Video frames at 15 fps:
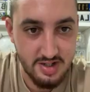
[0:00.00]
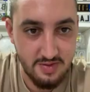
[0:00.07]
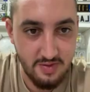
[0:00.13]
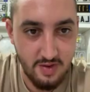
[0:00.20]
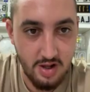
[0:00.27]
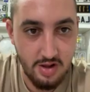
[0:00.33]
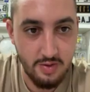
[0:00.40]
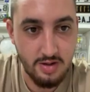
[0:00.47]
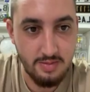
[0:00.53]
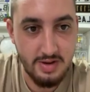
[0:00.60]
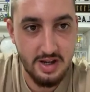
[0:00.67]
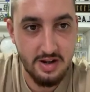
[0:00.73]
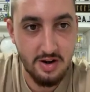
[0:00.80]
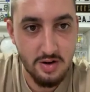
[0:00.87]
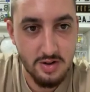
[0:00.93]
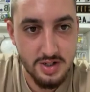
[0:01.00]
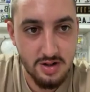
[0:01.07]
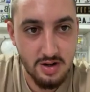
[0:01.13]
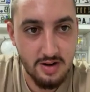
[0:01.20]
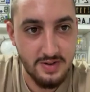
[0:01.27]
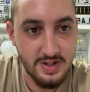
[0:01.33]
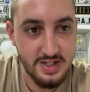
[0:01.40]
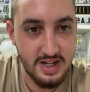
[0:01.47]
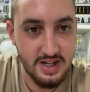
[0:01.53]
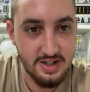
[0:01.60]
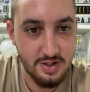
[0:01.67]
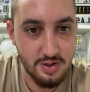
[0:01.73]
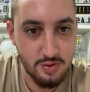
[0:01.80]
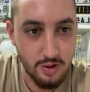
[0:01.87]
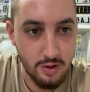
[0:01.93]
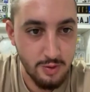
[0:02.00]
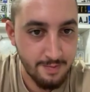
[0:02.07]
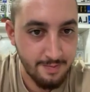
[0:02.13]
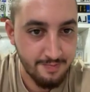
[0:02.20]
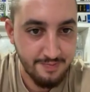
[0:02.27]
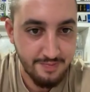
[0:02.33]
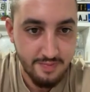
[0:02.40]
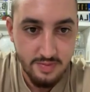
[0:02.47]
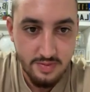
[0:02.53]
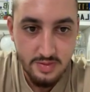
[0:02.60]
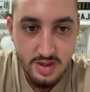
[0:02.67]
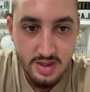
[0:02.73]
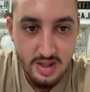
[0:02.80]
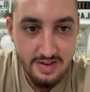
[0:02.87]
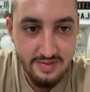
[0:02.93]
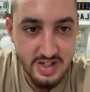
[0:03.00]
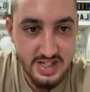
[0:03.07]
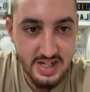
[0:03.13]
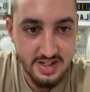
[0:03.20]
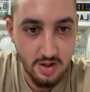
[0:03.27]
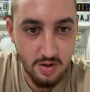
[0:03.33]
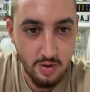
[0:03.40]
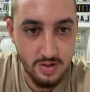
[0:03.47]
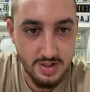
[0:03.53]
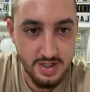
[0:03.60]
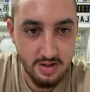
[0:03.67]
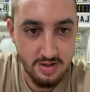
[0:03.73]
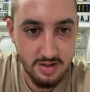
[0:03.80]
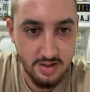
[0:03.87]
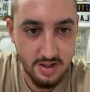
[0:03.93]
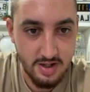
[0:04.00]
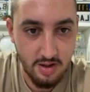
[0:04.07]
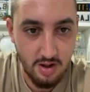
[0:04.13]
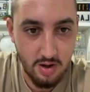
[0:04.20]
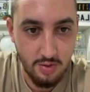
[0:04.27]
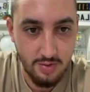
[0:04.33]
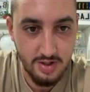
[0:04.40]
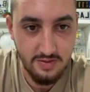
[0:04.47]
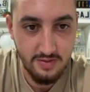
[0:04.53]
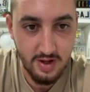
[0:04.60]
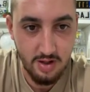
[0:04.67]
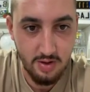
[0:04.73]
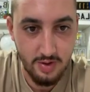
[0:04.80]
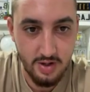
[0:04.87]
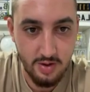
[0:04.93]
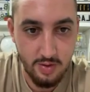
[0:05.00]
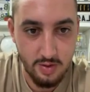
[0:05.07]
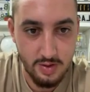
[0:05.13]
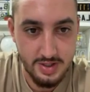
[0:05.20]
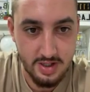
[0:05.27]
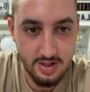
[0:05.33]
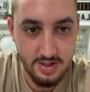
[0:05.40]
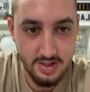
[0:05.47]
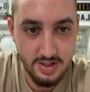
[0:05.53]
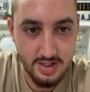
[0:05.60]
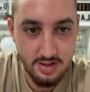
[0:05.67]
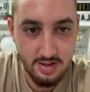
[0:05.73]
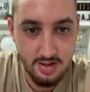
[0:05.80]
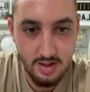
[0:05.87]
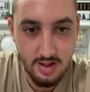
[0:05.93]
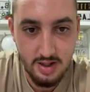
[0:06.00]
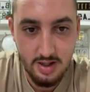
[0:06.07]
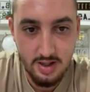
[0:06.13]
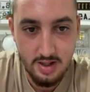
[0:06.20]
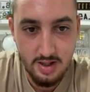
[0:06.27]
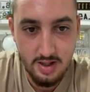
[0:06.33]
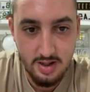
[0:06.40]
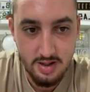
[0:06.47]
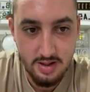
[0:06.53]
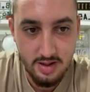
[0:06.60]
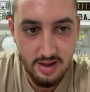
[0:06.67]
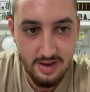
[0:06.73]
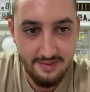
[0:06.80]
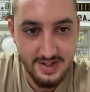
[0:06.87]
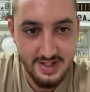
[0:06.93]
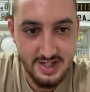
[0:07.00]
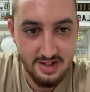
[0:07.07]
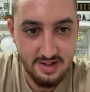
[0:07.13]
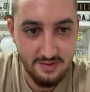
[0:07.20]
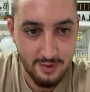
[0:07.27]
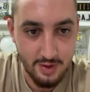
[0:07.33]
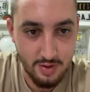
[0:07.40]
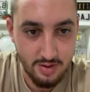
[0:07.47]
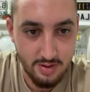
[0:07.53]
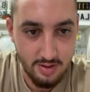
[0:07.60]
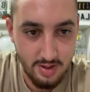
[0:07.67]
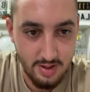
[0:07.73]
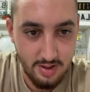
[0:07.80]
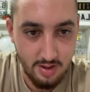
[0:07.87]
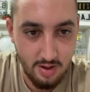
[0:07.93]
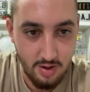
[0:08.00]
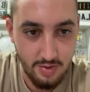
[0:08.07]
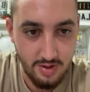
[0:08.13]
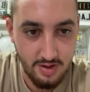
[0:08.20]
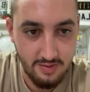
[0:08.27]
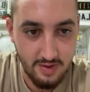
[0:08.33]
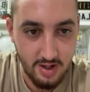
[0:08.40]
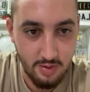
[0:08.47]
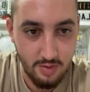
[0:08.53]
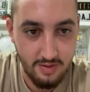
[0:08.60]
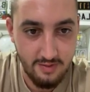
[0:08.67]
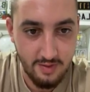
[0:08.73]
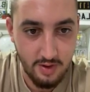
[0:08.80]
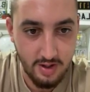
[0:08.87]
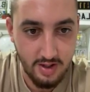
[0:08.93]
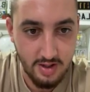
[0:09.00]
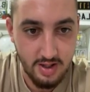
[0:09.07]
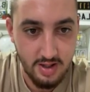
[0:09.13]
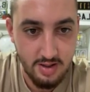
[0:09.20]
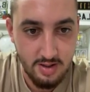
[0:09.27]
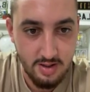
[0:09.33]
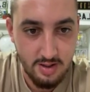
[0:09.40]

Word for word: is following my cursor if it's set to true. If it's set to horizontal, it'll only follow it horizontally. If it's set to vertical, it'll only follow it vertically,